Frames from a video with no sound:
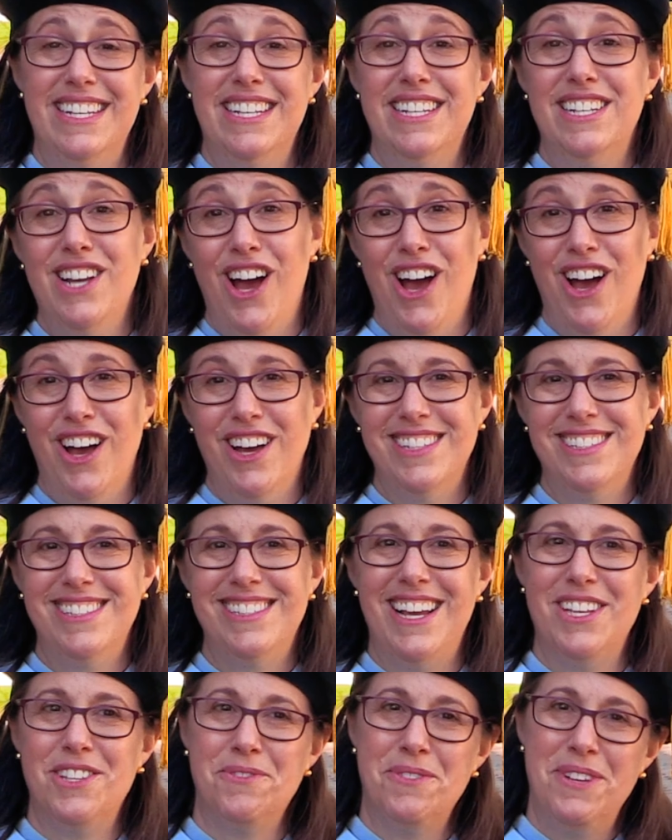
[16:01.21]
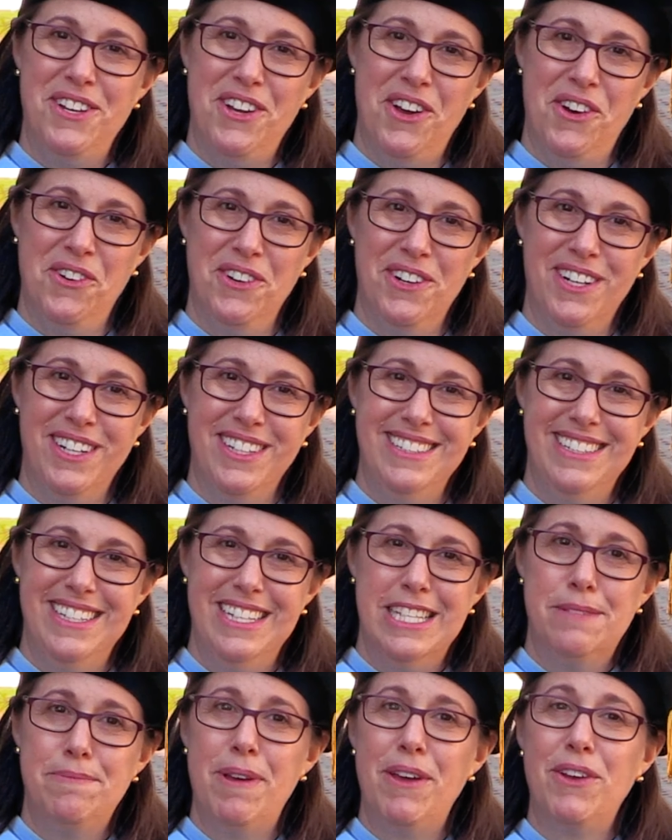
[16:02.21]
Naj, as we know her,
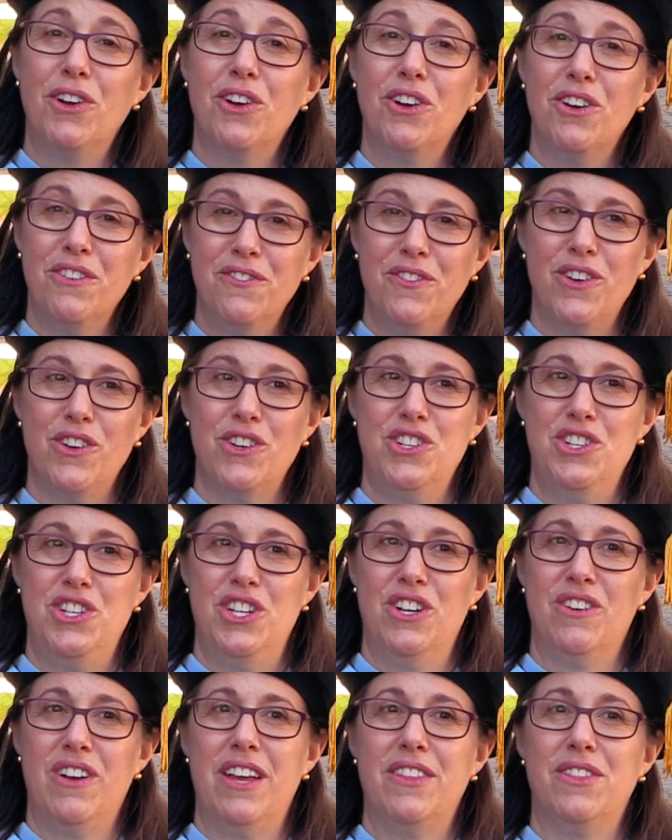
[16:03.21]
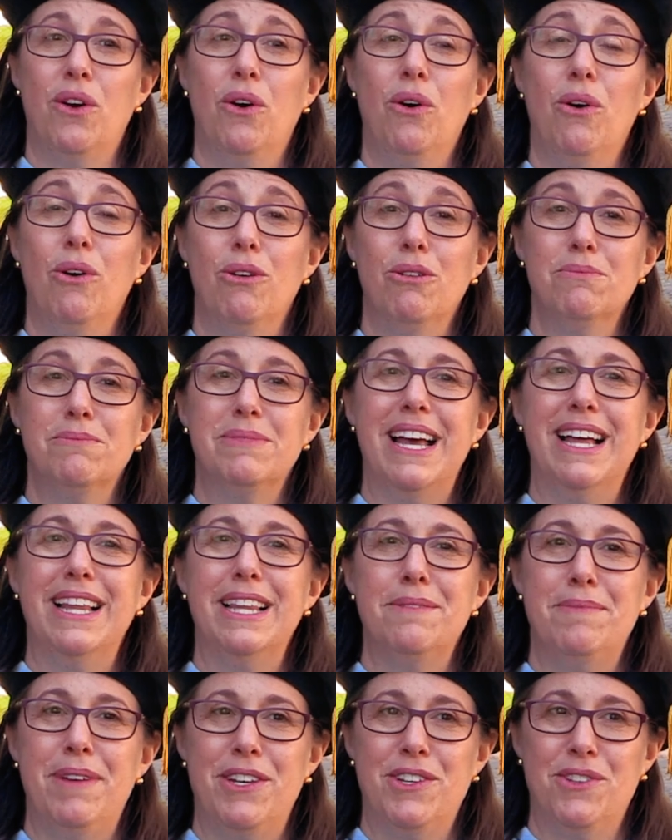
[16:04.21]
spent her first year at the Holmes
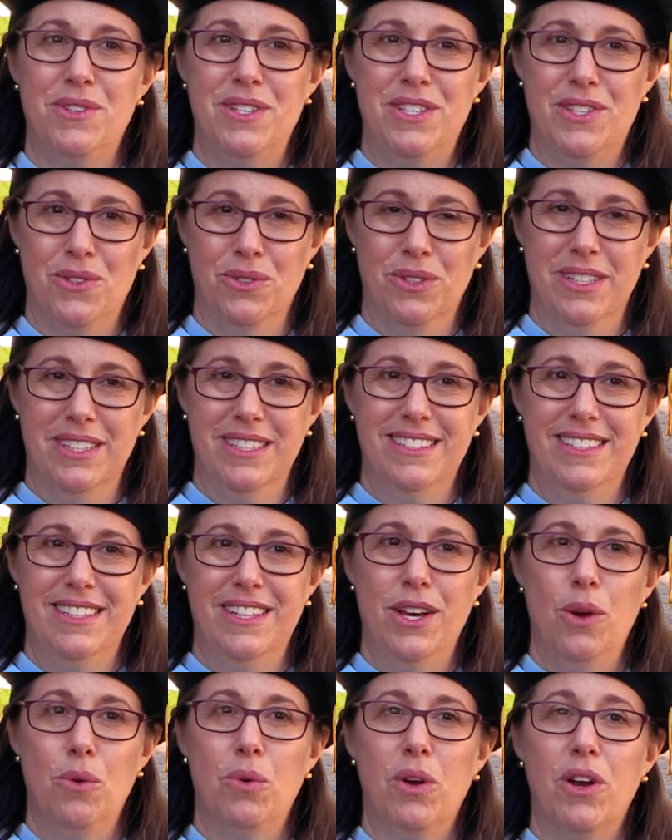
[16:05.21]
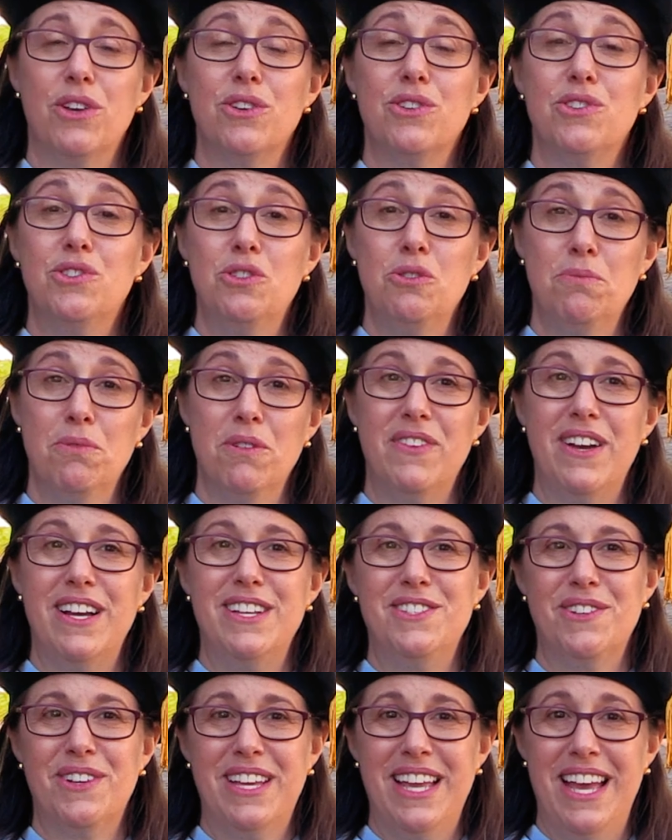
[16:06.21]
Elementary School, where her
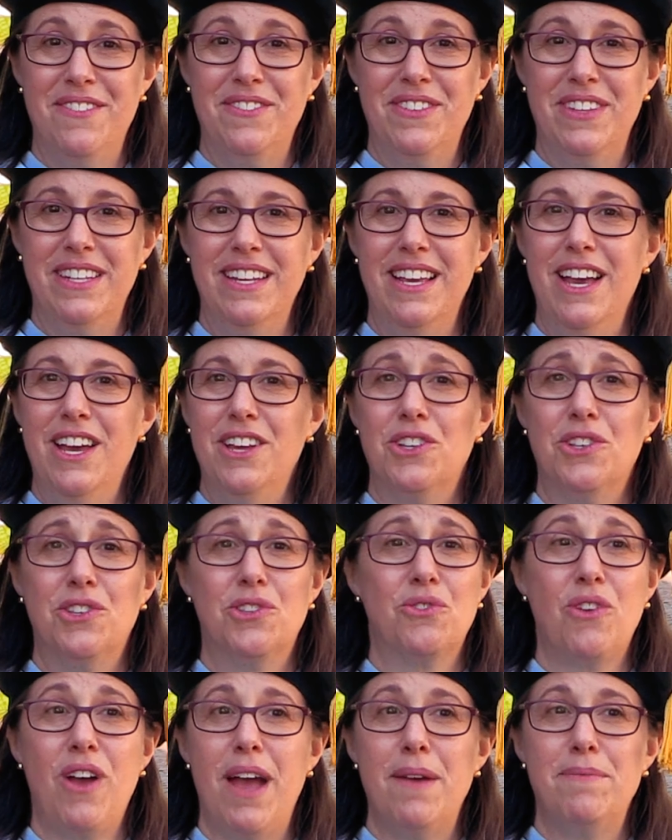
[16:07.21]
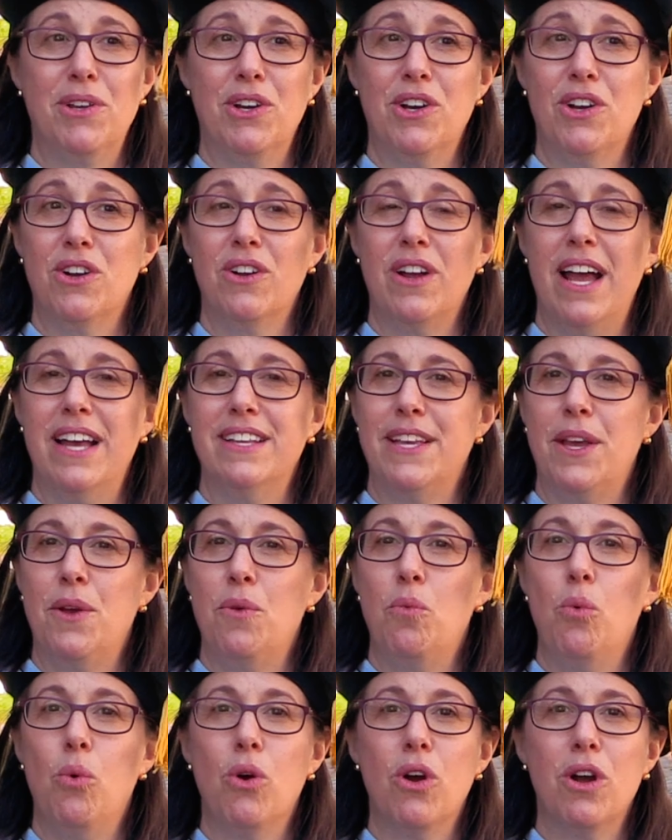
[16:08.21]
supervisor, Kevin, described her as a
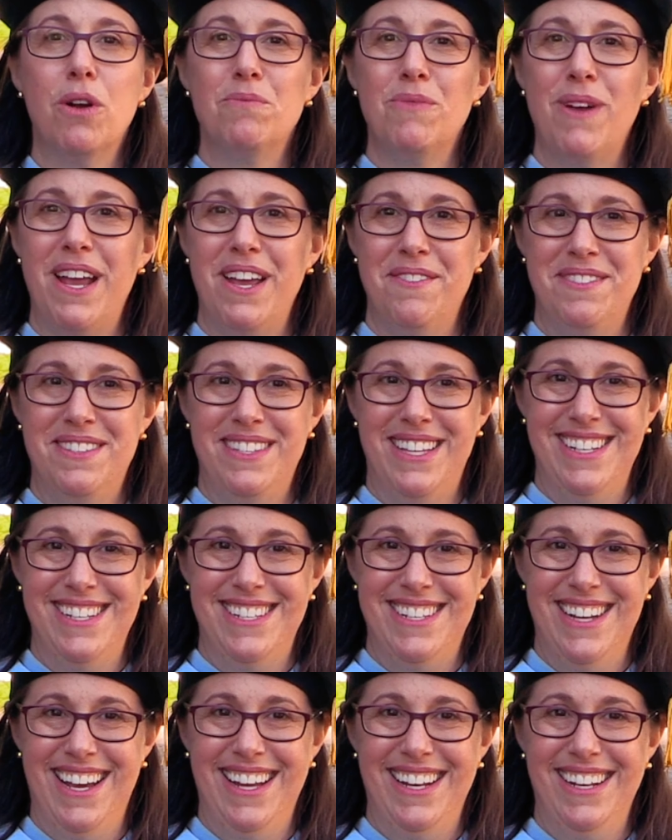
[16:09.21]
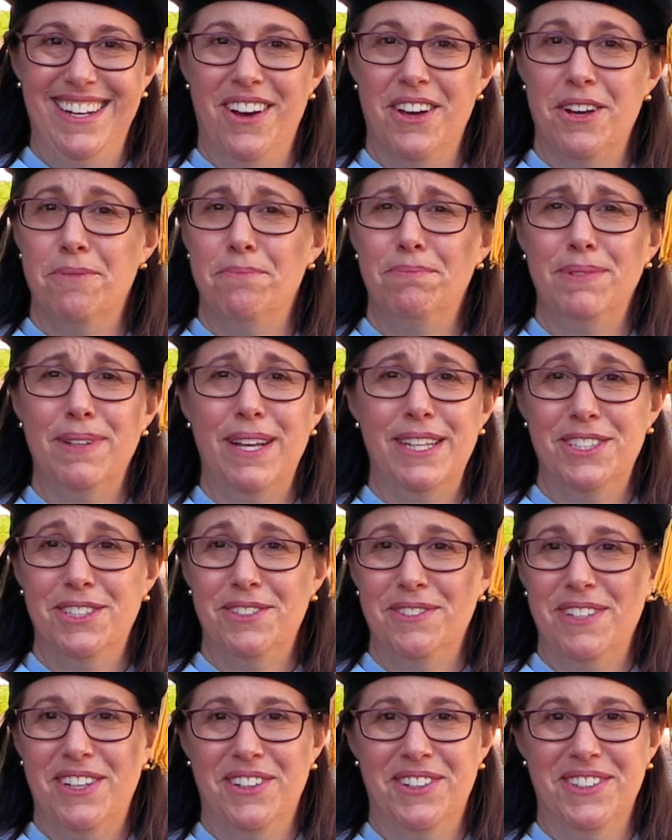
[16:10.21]
warm ray of sunshine on a
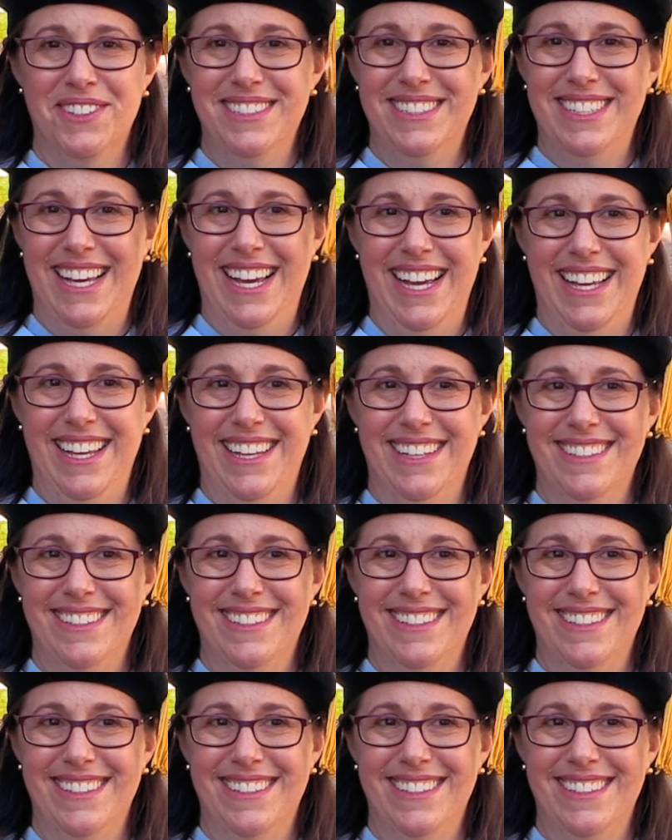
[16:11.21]
blustery cold day.